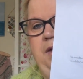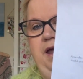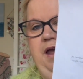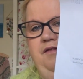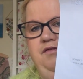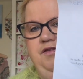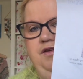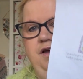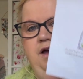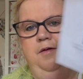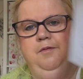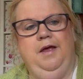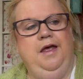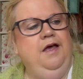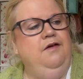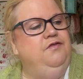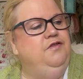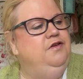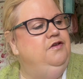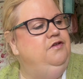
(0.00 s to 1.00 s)
have
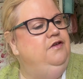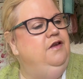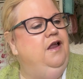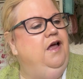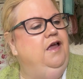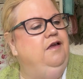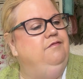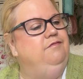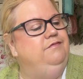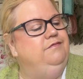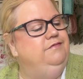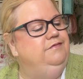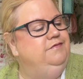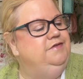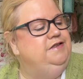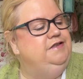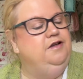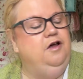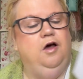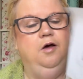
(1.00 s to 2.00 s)
to like
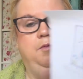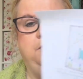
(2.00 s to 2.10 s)
start